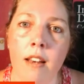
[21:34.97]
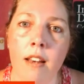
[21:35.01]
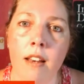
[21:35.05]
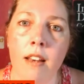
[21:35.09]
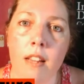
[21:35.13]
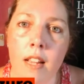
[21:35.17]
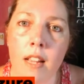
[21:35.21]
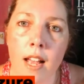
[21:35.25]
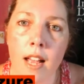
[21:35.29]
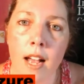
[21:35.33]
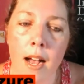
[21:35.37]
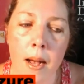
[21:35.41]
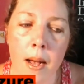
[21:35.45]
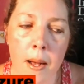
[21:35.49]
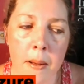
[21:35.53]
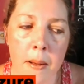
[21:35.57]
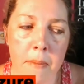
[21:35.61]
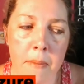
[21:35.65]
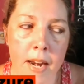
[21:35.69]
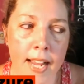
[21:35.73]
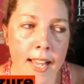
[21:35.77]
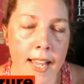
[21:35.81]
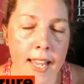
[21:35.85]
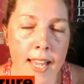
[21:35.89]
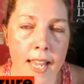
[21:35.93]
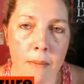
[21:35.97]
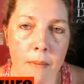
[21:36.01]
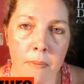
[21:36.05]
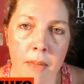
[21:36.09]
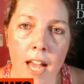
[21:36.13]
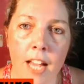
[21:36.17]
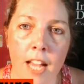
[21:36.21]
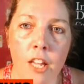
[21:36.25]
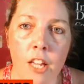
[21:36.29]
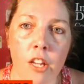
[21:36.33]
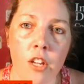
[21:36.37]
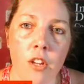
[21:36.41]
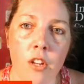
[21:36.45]
and I can keep
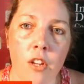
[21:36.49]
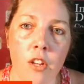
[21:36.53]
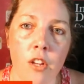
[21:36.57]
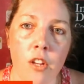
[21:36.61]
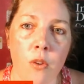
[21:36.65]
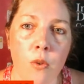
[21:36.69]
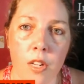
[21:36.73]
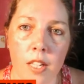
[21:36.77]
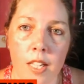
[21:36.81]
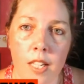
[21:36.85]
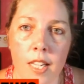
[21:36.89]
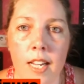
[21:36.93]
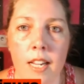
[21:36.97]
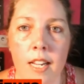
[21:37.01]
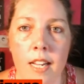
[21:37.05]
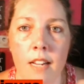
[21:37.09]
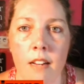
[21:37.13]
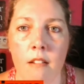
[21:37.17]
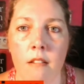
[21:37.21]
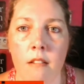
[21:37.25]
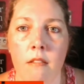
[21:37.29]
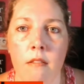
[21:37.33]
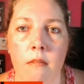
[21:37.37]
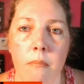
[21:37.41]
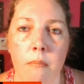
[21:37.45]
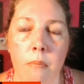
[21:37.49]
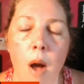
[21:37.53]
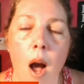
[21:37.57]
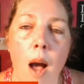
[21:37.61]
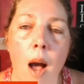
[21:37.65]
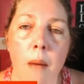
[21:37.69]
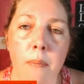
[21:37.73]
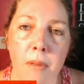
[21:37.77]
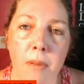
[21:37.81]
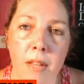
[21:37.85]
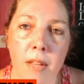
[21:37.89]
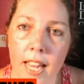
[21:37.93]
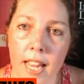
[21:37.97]
that queue really
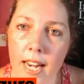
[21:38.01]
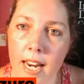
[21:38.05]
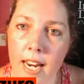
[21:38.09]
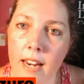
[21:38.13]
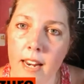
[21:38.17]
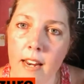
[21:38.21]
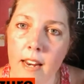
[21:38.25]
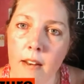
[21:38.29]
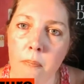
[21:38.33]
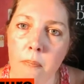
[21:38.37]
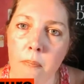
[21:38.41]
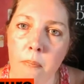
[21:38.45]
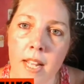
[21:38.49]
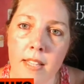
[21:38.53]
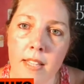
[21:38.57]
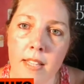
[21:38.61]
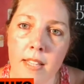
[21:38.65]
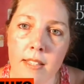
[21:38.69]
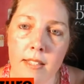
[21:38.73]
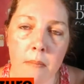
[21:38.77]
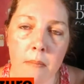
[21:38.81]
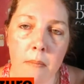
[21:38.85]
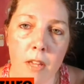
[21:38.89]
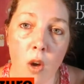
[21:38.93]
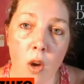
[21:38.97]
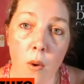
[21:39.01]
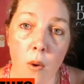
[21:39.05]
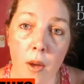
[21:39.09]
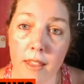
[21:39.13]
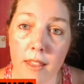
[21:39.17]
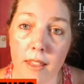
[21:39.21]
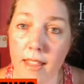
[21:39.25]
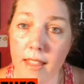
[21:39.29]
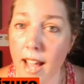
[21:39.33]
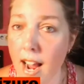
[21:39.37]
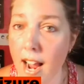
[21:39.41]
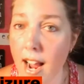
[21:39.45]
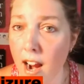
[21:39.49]
populated, and pins can be going
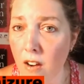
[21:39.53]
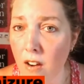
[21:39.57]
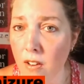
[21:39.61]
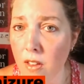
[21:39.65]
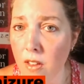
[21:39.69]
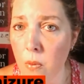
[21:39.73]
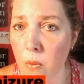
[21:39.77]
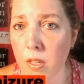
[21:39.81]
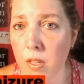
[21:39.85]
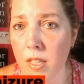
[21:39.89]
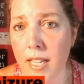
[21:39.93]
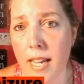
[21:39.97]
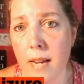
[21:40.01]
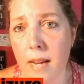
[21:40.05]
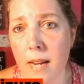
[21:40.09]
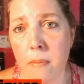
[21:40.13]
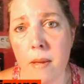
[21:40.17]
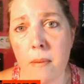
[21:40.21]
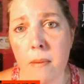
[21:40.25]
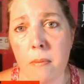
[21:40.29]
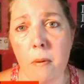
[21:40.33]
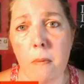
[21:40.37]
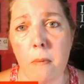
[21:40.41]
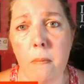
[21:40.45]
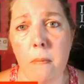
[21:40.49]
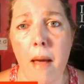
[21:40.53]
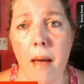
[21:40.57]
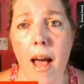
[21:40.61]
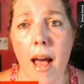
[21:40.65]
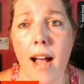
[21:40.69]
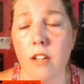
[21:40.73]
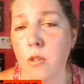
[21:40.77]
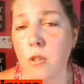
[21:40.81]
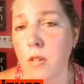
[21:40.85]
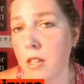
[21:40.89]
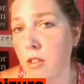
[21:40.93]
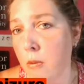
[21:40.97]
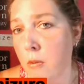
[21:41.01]
there that will lead people back
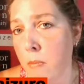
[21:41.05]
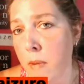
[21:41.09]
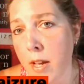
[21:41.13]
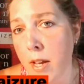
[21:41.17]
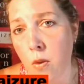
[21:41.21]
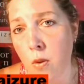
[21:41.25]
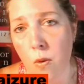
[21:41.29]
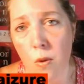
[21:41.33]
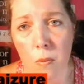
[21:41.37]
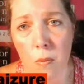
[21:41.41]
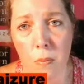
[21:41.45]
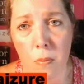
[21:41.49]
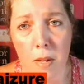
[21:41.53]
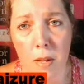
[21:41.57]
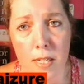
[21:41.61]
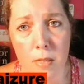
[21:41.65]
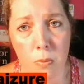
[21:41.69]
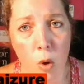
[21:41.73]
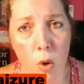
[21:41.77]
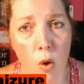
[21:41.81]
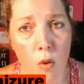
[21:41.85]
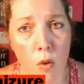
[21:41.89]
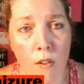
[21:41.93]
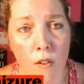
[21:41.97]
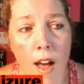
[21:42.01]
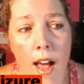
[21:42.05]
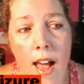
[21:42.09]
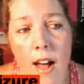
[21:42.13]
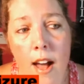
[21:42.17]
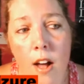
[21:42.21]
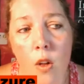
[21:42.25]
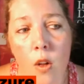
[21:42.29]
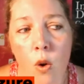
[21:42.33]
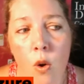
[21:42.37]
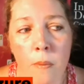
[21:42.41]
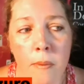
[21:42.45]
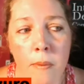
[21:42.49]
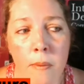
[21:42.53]
to either my Google Plus
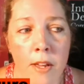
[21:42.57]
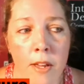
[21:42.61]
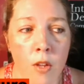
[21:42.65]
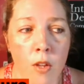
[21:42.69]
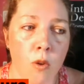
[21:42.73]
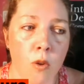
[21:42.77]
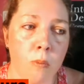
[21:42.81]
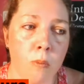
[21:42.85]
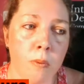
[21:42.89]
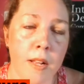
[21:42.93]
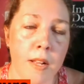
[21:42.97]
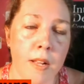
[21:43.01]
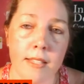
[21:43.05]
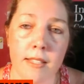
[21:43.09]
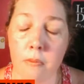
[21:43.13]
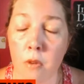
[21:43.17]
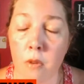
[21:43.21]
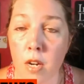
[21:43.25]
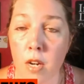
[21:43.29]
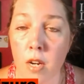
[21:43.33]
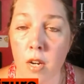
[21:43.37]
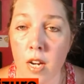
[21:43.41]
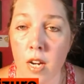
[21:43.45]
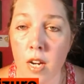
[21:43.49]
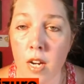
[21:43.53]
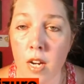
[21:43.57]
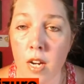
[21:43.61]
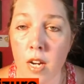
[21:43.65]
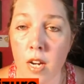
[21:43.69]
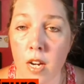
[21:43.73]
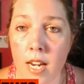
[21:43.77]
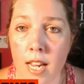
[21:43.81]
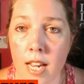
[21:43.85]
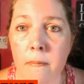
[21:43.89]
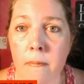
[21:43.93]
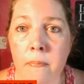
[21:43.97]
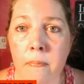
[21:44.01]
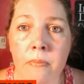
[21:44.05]
profile or my Google Plus community.
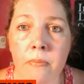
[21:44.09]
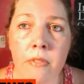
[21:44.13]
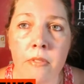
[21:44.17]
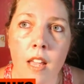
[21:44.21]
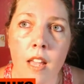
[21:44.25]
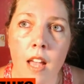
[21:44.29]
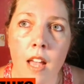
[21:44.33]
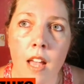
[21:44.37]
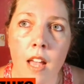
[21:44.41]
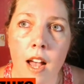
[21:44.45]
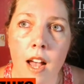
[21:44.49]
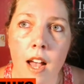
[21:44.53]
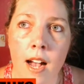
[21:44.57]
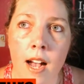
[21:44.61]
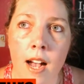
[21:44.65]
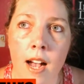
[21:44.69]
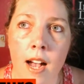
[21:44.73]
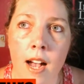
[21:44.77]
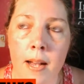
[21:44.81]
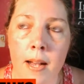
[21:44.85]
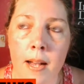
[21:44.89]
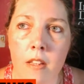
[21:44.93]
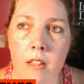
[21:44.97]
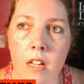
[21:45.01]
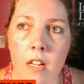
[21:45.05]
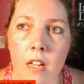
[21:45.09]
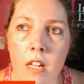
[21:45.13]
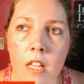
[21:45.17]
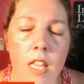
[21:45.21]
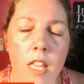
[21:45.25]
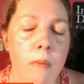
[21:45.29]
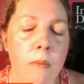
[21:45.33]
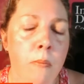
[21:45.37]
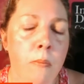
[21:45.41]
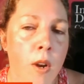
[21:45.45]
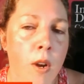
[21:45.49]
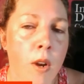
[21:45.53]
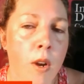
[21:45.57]
The
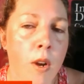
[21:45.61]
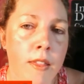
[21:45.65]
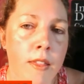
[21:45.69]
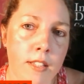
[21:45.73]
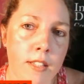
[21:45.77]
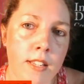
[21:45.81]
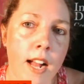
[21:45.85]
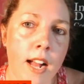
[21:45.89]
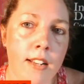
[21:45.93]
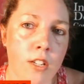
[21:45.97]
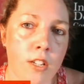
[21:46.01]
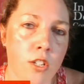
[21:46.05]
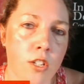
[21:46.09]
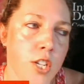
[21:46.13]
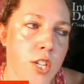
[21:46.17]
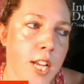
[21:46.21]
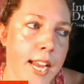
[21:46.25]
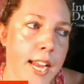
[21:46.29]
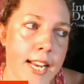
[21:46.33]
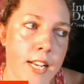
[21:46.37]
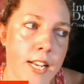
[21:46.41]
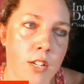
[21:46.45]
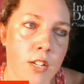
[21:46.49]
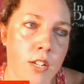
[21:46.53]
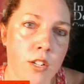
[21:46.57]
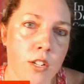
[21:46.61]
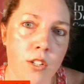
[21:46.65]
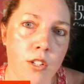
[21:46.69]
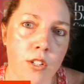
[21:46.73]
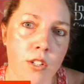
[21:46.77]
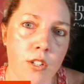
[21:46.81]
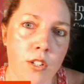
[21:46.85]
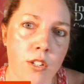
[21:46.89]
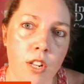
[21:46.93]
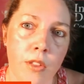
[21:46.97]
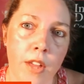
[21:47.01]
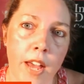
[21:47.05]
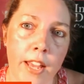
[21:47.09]
important thing is not to change,
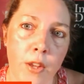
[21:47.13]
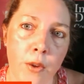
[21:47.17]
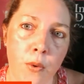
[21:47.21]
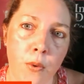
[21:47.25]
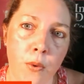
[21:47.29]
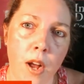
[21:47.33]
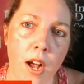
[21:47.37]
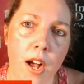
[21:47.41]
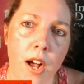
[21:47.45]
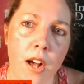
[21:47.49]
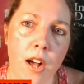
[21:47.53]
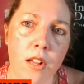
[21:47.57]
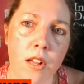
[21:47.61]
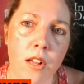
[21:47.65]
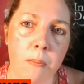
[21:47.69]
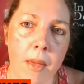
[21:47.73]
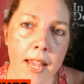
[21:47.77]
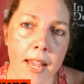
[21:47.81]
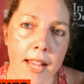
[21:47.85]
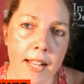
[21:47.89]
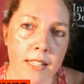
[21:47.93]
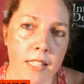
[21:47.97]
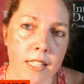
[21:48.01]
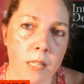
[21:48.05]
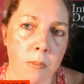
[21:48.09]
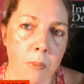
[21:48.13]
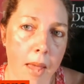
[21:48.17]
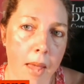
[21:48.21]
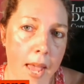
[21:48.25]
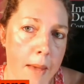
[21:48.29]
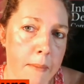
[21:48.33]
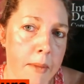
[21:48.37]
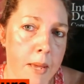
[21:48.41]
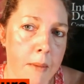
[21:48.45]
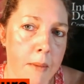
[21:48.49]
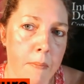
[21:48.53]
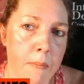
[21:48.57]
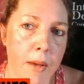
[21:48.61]
you know, that URL and make it
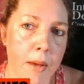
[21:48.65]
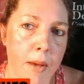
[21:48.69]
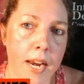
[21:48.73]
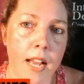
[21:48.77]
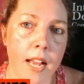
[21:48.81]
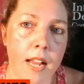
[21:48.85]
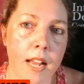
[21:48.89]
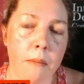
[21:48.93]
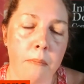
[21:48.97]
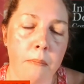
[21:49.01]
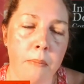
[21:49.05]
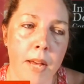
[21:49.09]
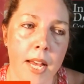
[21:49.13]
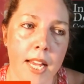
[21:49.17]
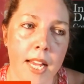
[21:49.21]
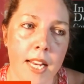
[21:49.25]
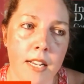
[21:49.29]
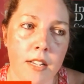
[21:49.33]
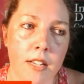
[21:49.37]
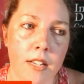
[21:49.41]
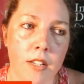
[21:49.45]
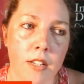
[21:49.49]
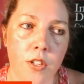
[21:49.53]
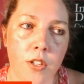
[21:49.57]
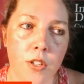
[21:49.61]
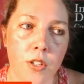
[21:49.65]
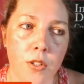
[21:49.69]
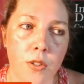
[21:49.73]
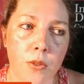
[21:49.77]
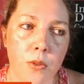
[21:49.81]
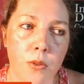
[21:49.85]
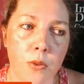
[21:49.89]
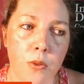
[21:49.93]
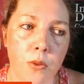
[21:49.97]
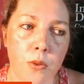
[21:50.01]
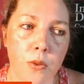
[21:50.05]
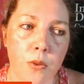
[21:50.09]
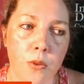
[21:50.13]
spammy, but
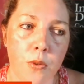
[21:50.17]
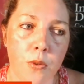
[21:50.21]
to,